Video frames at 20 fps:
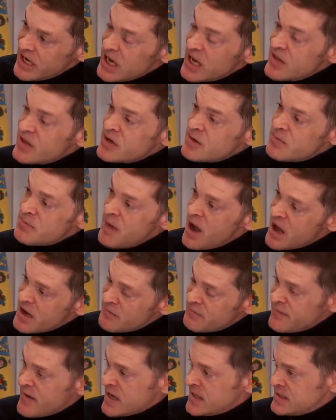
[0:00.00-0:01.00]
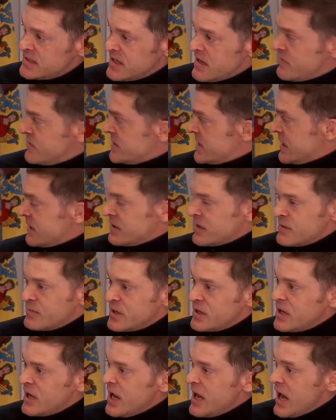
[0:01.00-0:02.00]
and then a modified 7-day
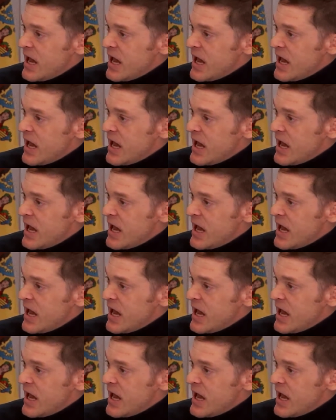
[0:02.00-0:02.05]
limit.